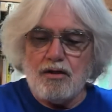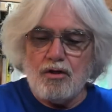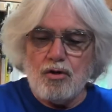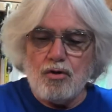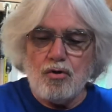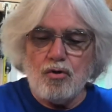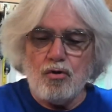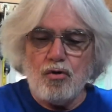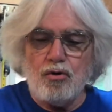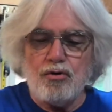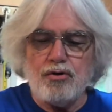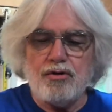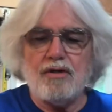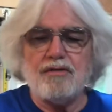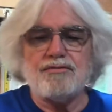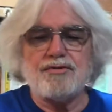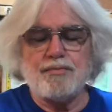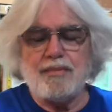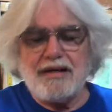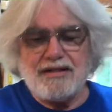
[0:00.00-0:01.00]
who are you,
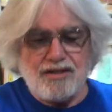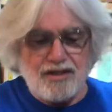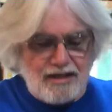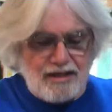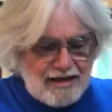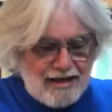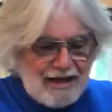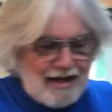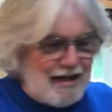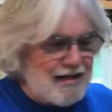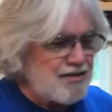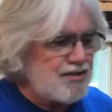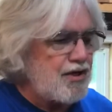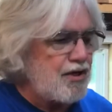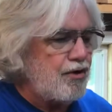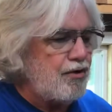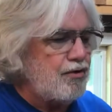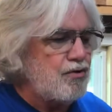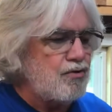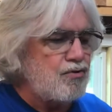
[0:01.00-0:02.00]
especially guys
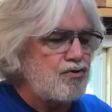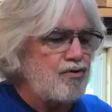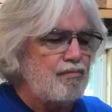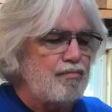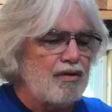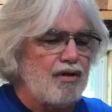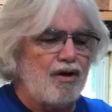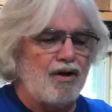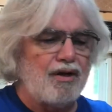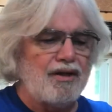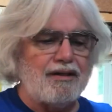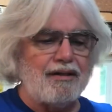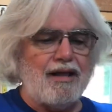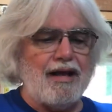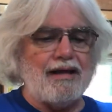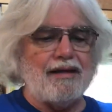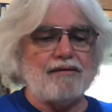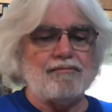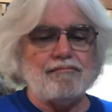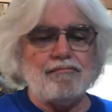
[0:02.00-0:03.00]
that are used to building
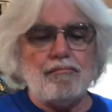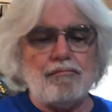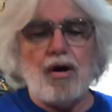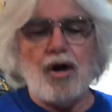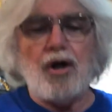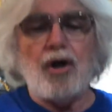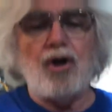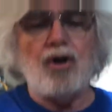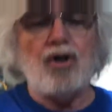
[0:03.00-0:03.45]
like model